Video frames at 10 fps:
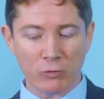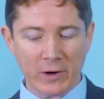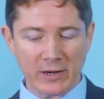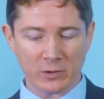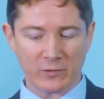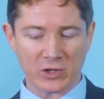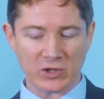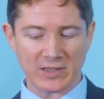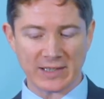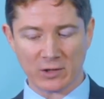greater
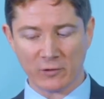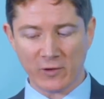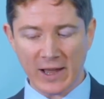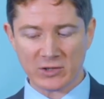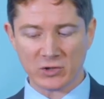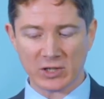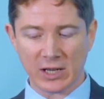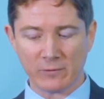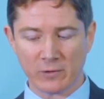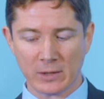efficiencies or faster
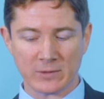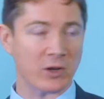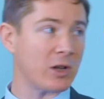timeframes for